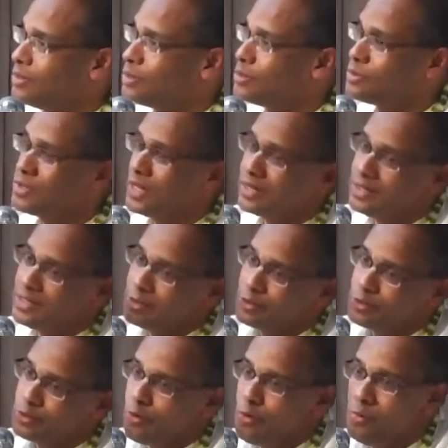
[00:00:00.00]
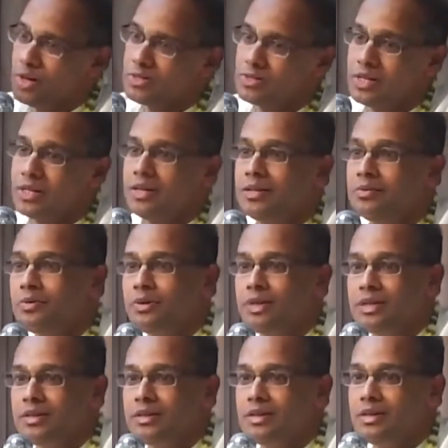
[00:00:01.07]
She was acting so much like a
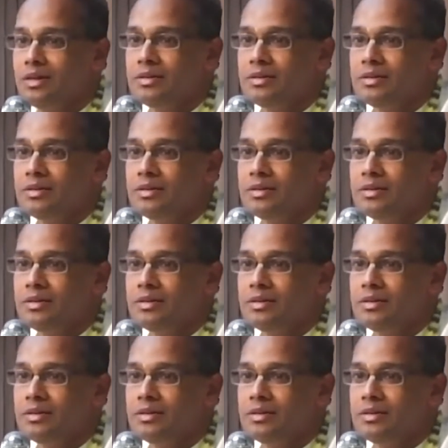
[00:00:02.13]
devotee